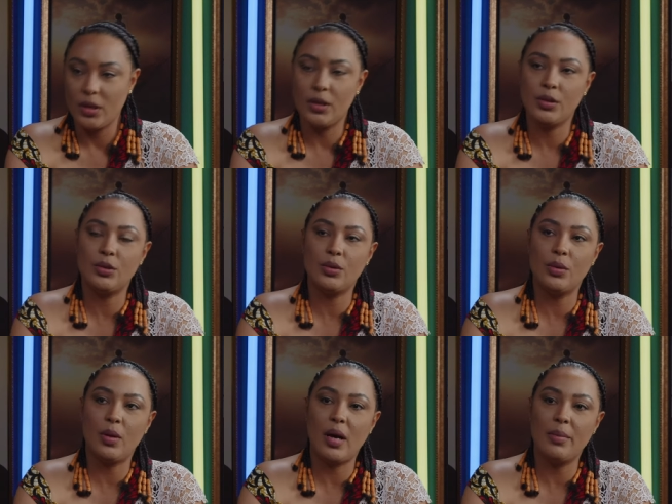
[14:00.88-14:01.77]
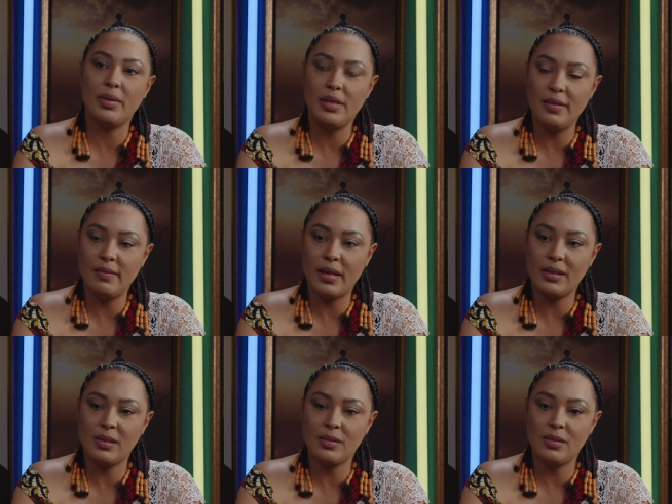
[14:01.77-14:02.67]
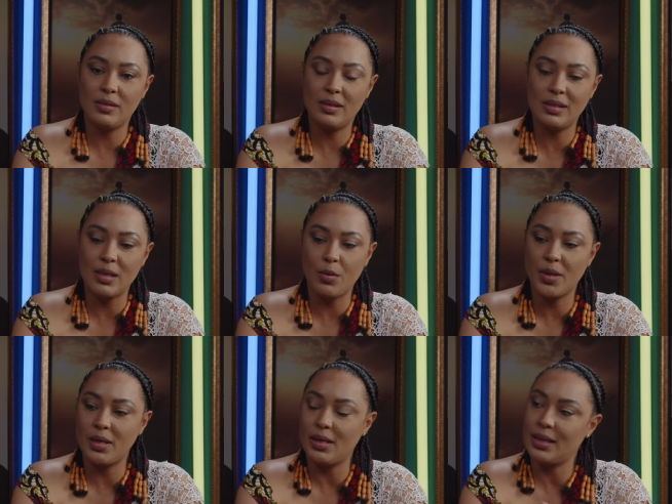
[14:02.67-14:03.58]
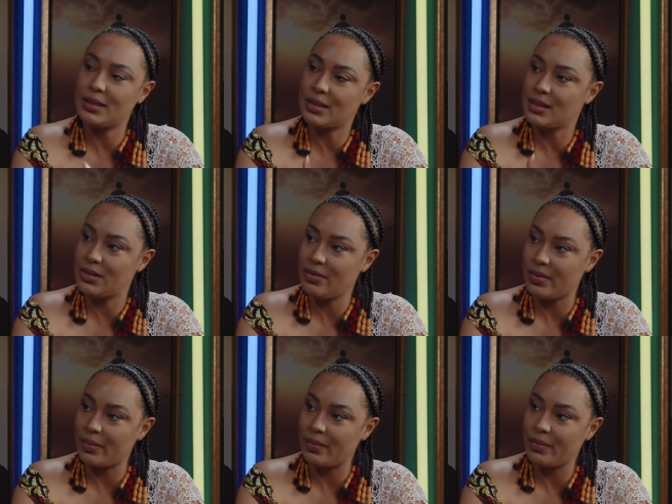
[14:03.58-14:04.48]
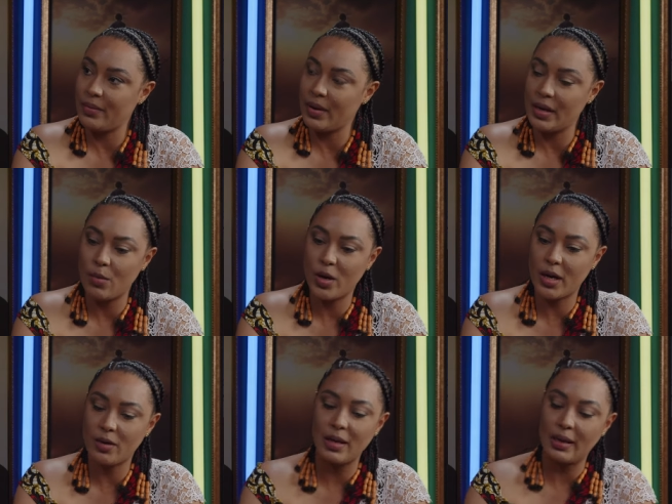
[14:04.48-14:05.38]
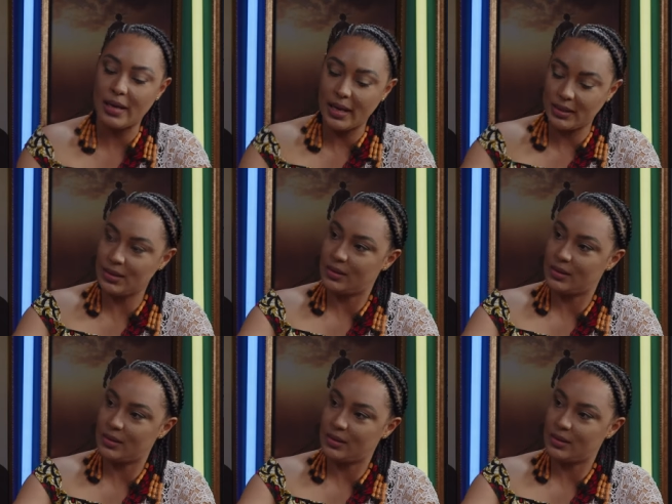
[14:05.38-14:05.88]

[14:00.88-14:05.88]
so I believe that since I'm already linked to them and I'm working in that